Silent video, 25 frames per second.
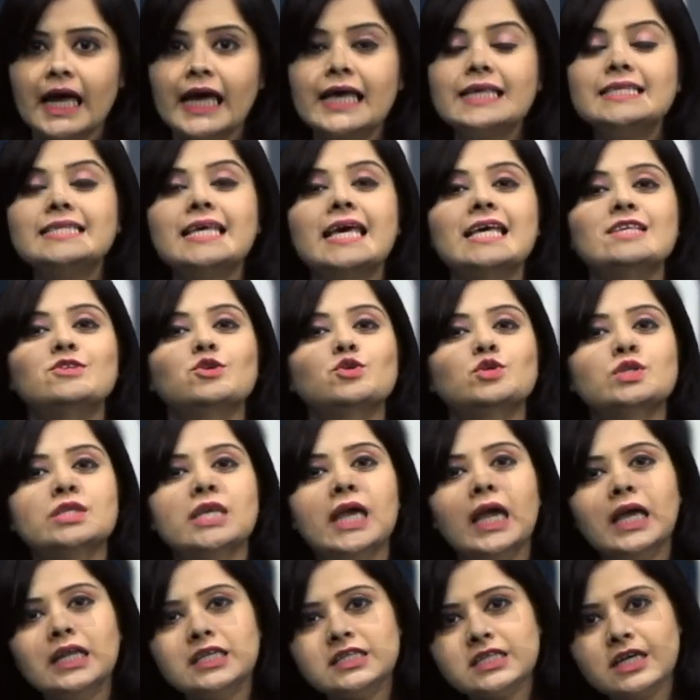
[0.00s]
is
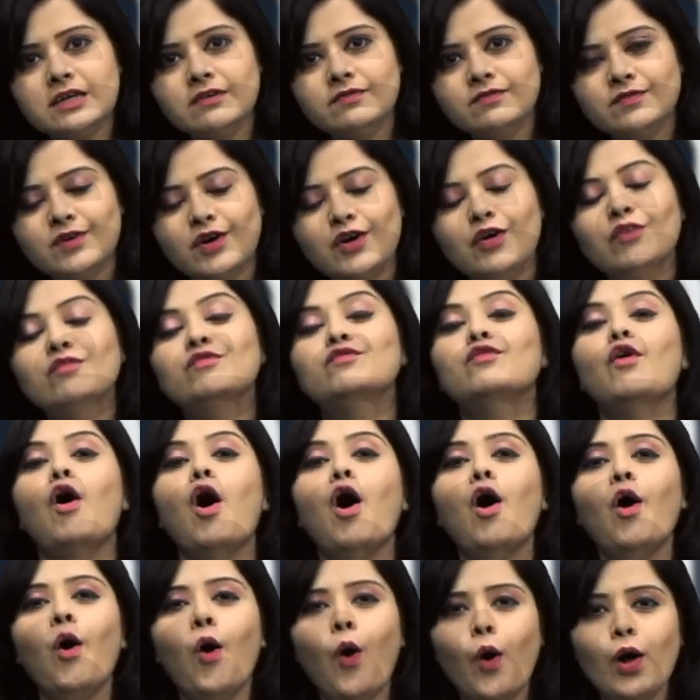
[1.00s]
associative for
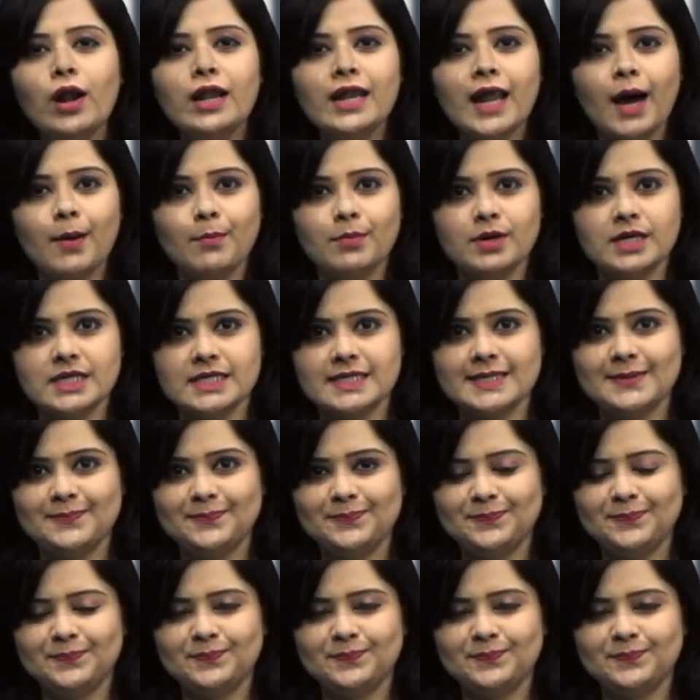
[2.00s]
whole numbers.